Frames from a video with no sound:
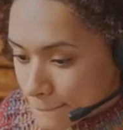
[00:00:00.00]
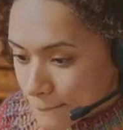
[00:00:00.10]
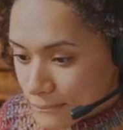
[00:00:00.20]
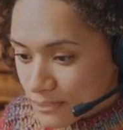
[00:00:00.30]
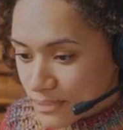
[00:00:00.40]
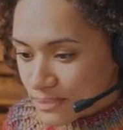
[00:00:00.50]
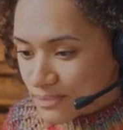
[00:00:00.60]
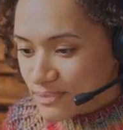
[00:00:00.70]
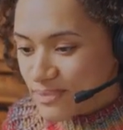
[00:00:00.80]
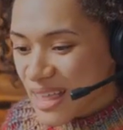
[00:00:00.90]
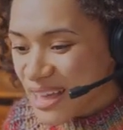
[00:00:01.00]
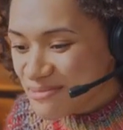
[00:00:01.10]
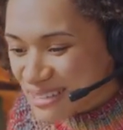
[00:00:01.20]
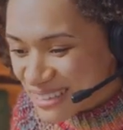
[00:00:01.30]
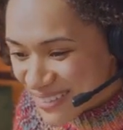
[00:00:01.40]
And guess what? That
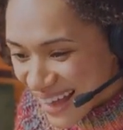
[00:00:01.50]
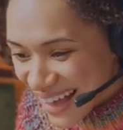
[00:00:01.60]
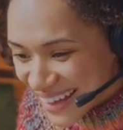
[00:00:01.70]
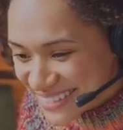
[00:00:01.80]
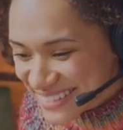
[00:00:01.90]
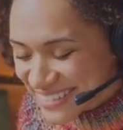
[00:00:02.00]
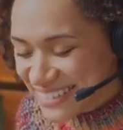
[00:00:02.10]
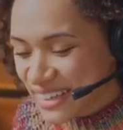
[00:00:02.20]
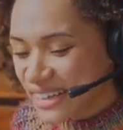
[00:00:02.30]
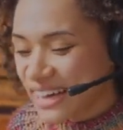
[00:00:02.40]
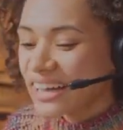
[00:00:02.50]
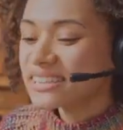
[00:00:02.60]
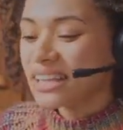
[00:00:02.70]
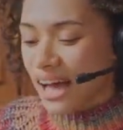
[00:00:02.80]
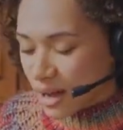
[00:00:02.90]
could be you. If you have
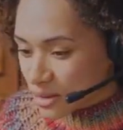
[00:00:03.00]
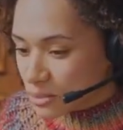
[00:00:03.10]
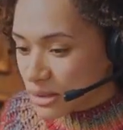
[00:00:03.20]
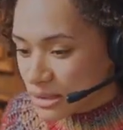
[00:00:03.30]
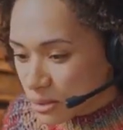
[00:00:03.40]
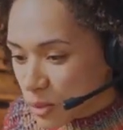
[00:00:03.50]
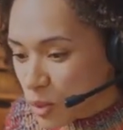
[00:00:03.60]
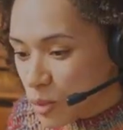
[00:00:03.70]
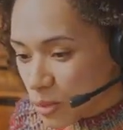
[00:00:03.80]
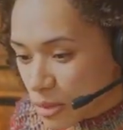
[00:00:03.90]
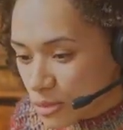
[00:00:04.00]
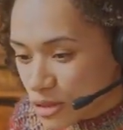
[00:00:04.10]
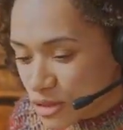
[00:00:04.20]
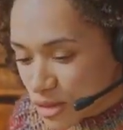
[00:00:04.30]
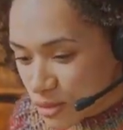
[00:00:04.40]
expertise in a subject and a
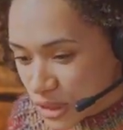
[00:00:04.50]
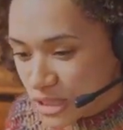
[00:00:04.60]
passion for